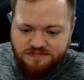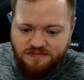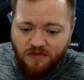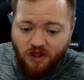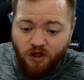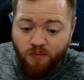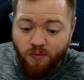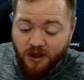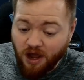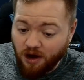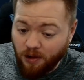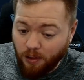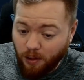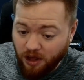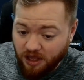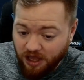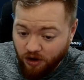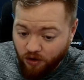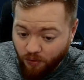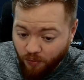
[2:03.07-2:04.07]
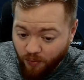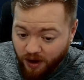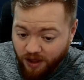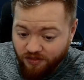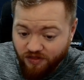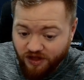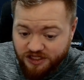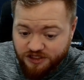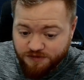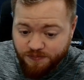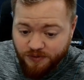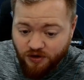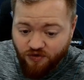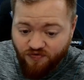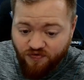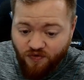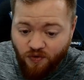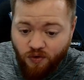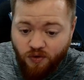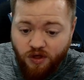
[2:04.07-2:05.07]
We got a lucky crit. That's
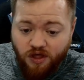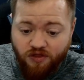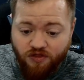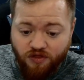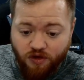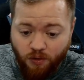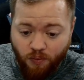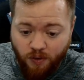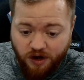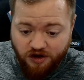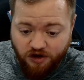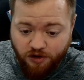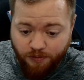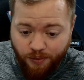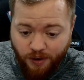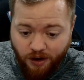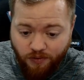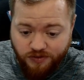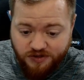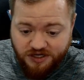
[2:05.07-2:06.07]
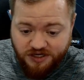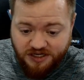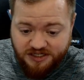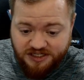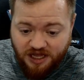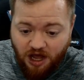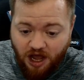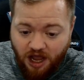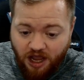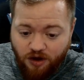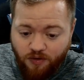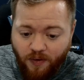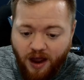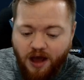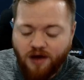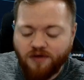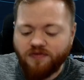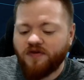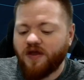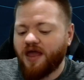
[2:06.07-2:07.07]
beautiful. They're wanting to prioritize the high
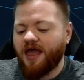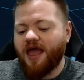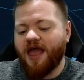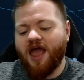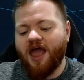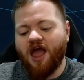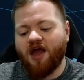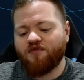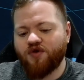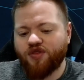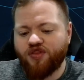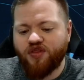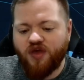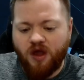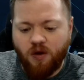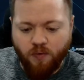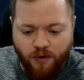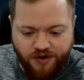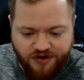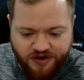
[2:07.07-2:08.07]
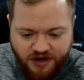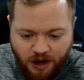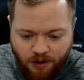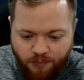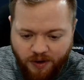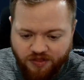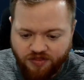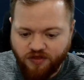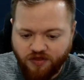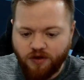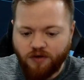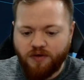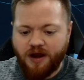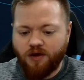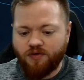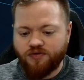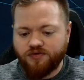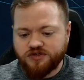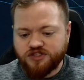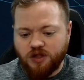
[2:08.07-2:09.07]
ground. Everything worked out right there.
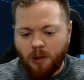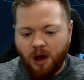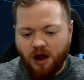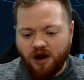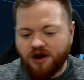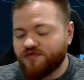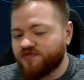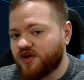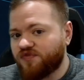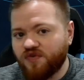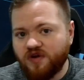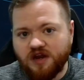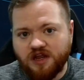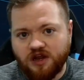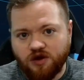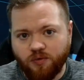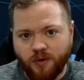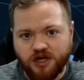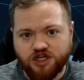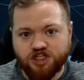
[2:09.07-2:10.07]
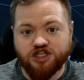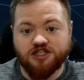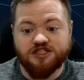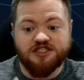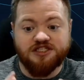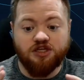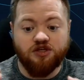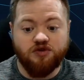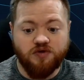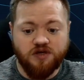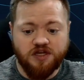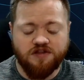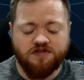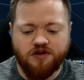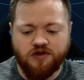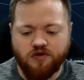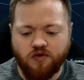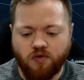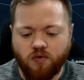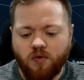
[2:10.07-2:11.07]
Now, there's a lot of different iterations that you need to
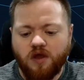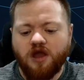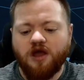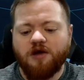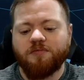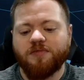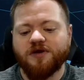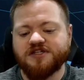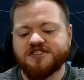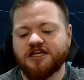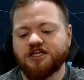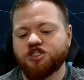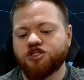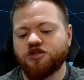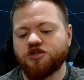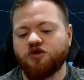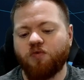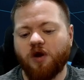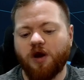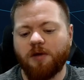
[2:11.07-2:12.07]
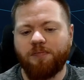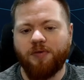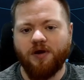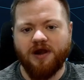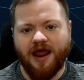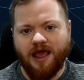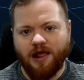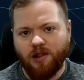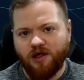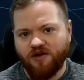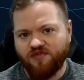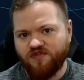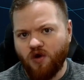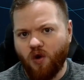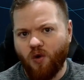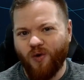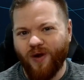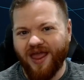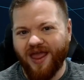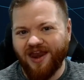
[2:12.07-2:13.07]
do, but essentially you want to put Aleph
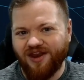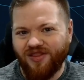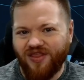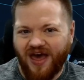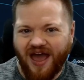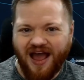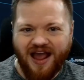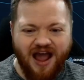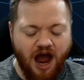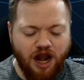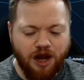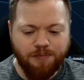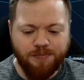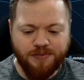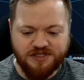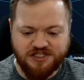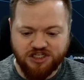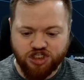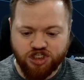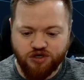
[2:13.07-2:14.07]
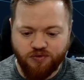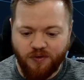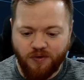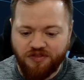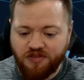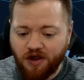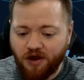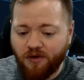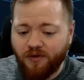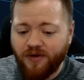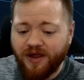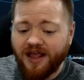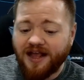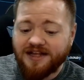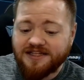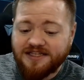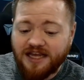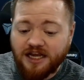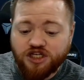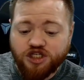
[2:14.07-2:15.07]
Null into that kind of position right there.
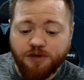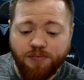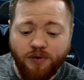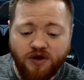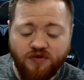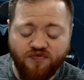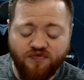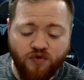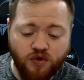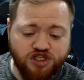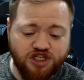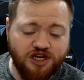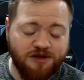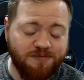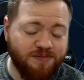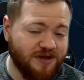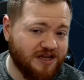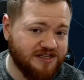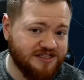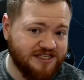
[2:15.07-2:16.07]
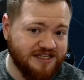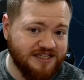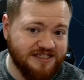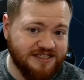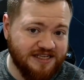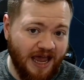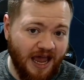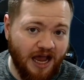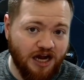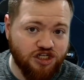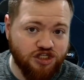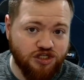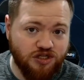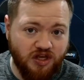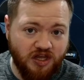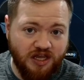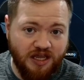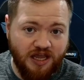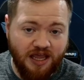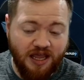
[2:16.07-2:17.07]
It's actually pretty fortunate because he's
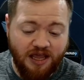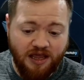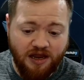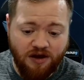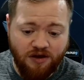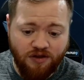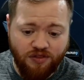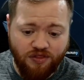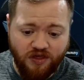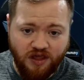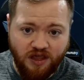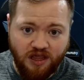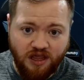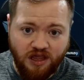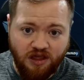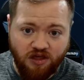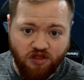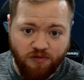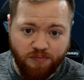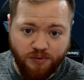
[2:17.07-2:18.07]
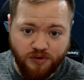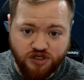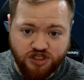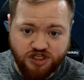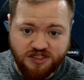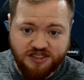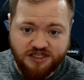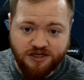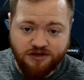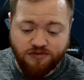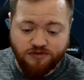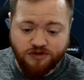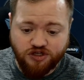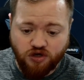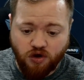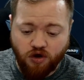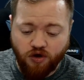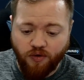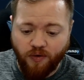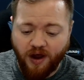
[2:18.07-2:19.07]
actually in the bushes here, the
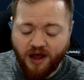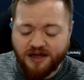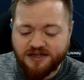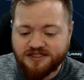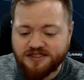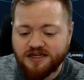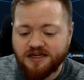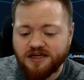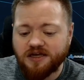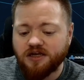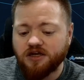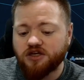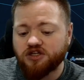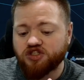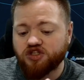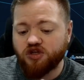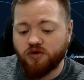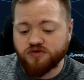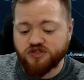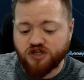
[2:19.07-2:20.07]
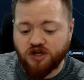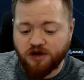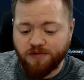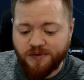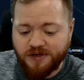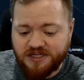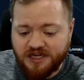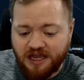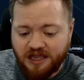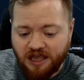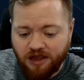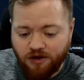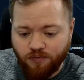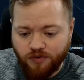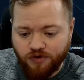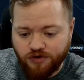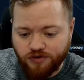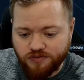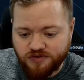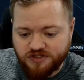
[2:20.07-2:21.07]
tall grass, so he's going to be taking
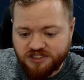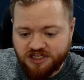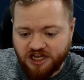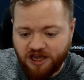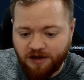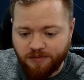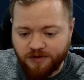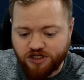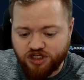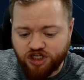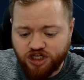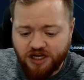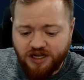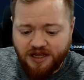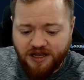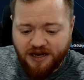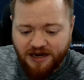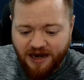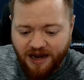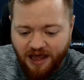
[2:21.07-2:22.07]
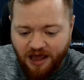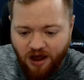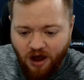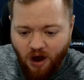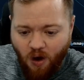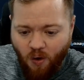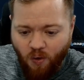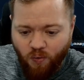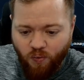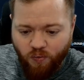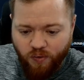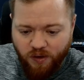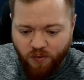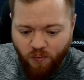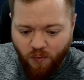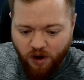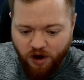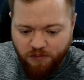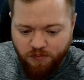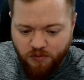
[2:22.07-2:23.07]
reduced damage. Now, we
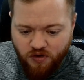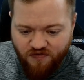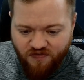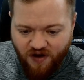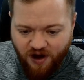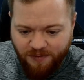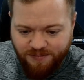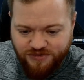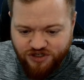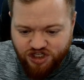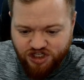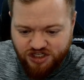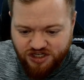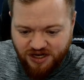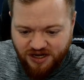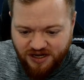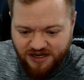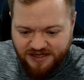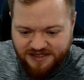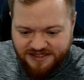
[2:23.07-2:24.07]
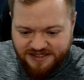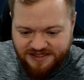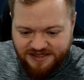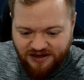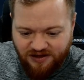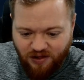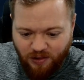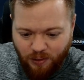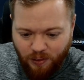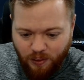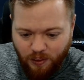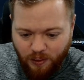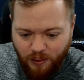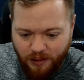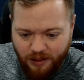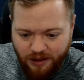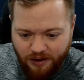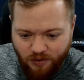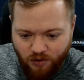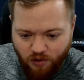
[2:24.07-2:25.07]
want to move up just a
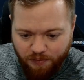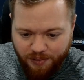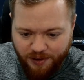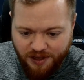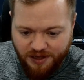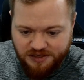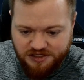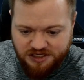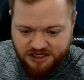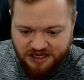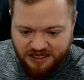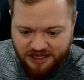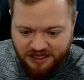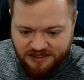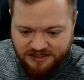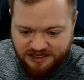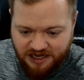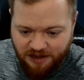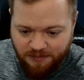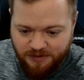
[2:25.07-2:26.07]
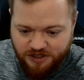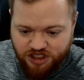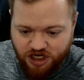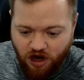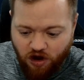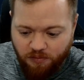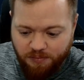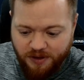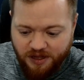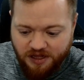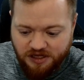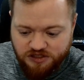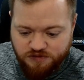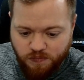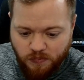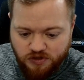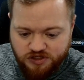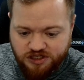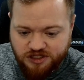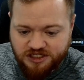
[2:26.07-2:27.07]
little bit to get damage out because
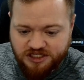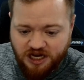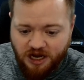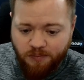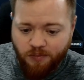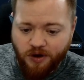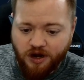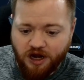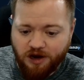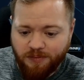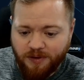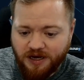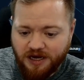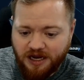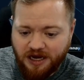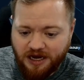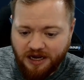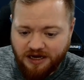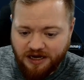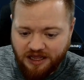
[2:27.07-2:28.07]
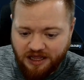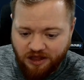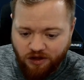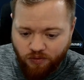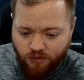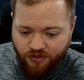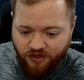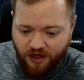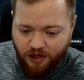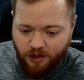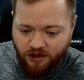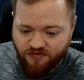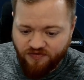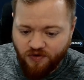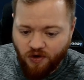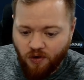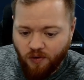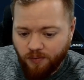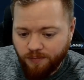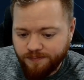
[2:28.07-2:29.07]
most of the time we're going to be needing to heal with Aleph Null.